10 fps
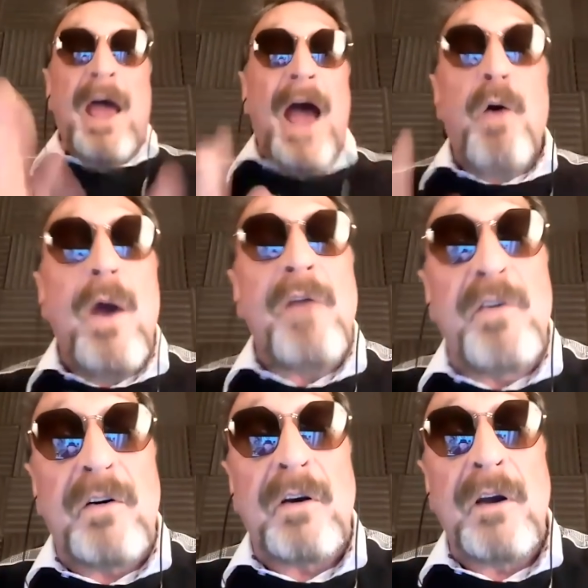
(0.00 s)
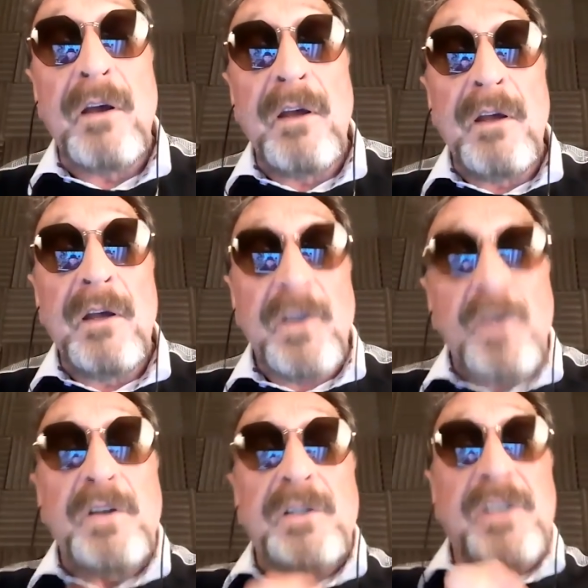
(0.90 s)
However,
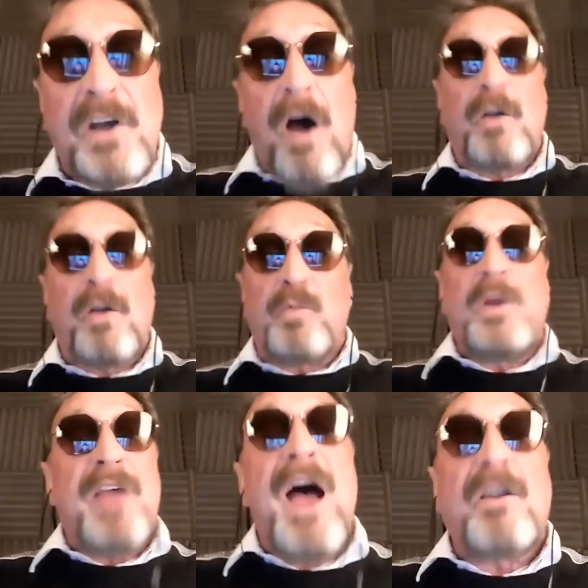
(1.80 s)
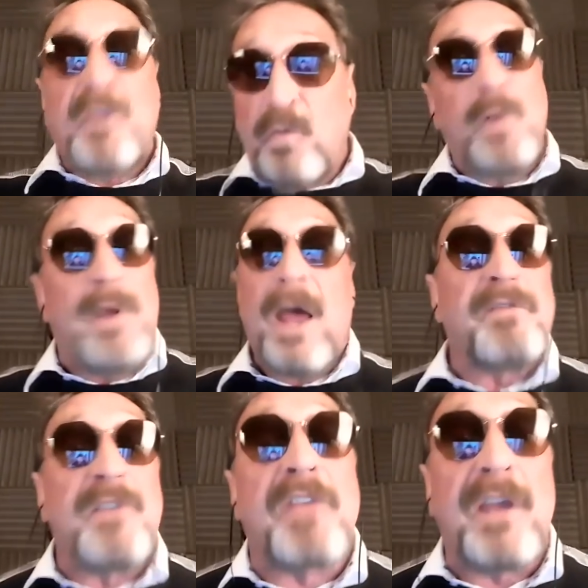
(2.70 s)
good God, without it, we would have
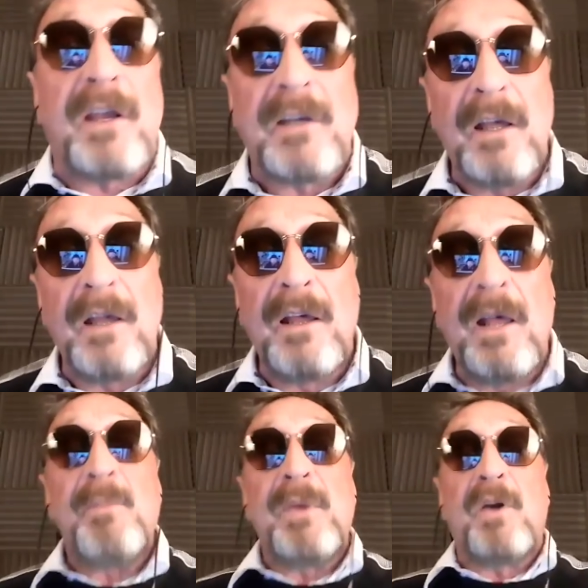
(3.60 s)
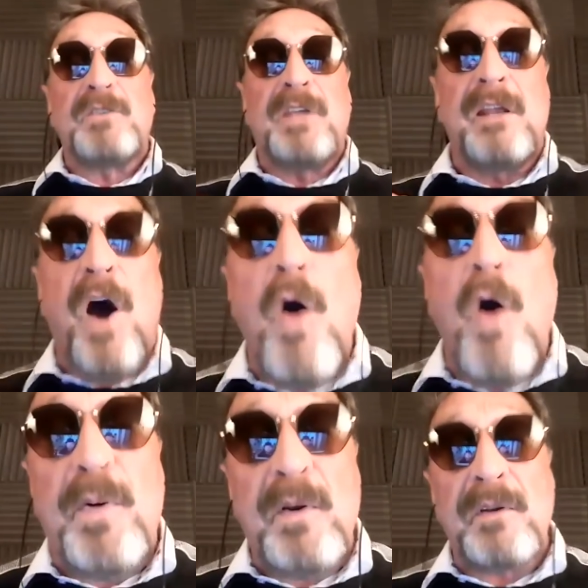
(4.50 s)
nothing, because it
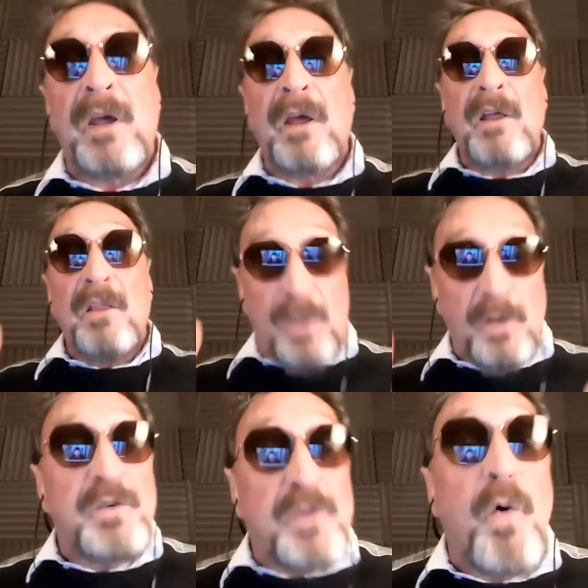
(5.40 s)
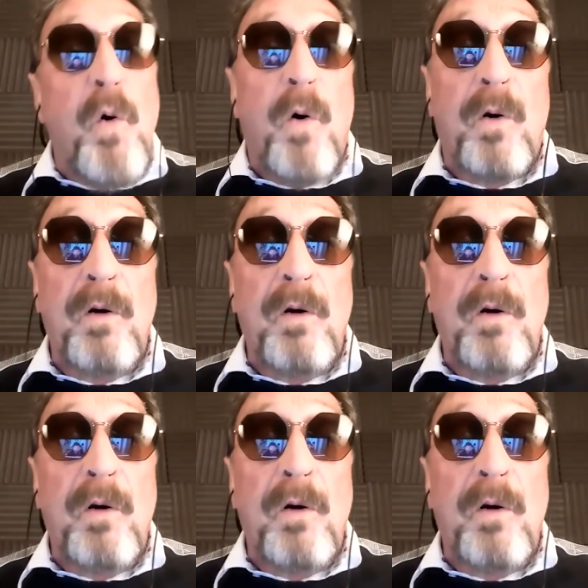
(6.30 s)
opened the door